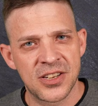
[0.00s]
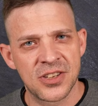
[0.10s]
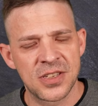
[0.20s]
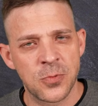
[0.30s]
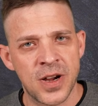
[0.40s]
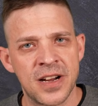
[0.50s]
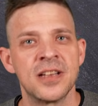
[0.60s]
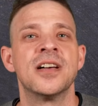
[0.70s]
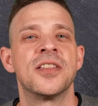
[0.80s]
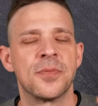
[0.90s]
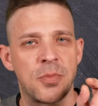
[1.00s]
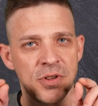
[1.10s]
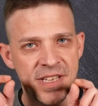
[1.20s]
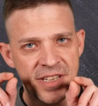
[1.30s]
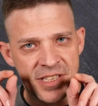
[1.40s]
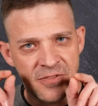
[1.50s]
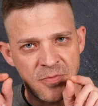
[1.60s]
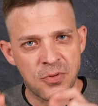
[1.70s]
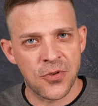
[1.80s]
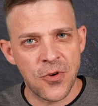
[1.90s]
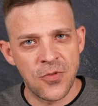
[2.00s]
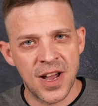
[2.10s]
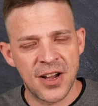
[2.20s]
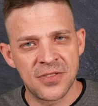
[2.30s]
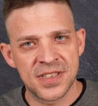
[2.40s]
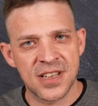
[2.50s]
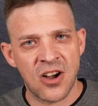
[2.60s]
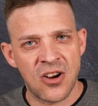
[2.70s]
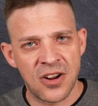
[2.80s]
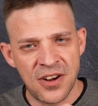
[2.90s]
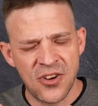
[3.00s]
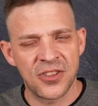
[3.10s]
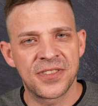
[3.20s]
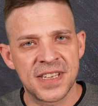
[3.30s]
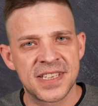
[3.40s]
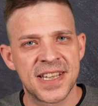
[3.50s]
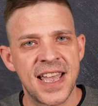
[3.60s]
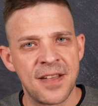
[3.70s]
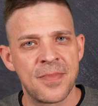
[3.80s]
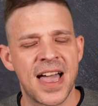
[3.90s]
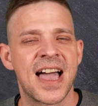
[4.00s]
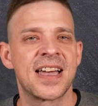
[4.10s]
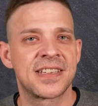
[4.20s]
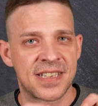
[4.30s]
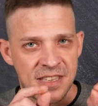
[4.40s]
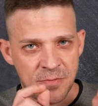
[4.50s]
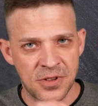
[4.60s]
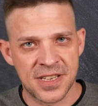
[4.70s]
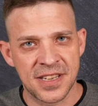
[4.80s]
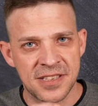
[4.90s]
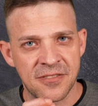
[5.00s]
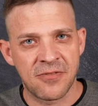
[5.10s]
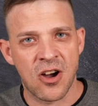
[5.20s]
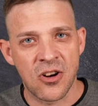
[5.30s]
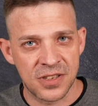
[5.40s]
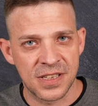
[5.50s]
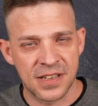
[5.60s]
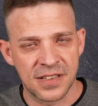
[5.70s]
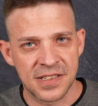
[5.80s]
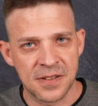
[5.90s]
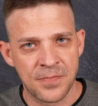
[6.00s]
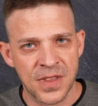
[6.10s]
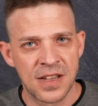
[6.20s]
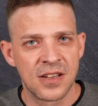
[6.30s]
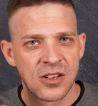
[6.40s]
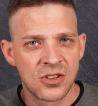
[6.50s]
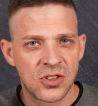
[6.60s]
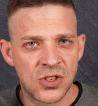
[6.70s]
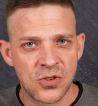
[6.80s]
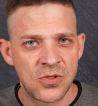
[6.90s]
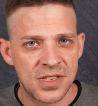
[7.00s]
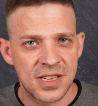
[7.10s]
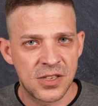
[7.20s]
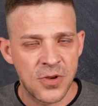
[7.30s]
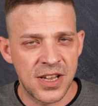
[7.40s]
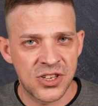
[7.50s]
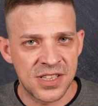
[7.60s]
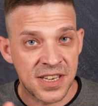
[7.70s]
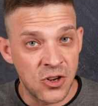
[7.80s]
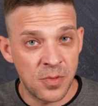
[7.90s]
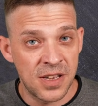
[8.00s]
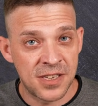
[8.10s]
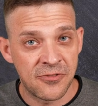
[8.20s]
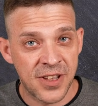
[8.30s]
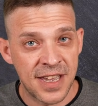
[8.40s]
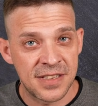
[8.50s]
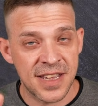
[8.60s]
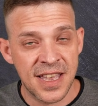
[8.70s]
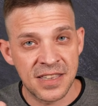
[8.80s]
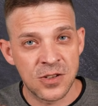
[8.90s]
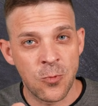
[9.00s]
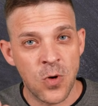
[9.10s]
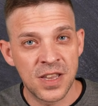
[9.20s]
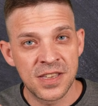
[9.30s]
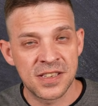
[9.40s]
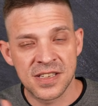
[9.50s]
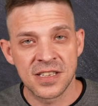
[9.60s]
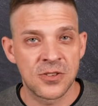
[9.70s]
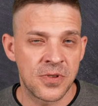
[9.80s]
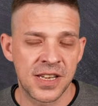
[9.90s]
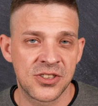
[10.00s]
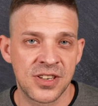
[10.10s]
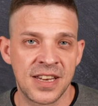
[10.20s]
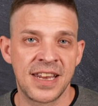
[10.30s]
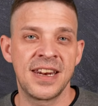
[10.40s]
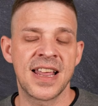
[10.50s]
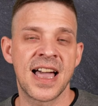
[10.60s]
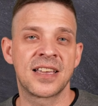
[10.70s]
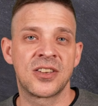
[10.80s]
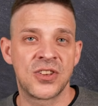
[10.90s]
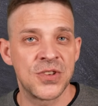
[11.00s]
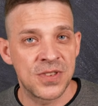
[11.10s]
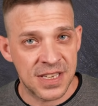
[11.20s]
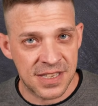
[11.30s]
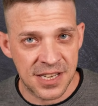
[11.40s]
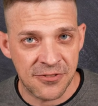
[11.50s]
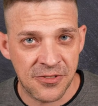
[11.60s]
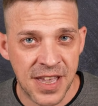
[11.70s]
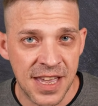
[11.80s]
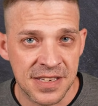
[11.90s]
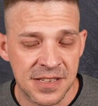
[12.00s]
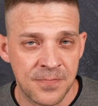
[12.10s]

where the possessive pronouns are not the same as the possessive articles. 2 situations in nominative case and 1 situation in accusative case.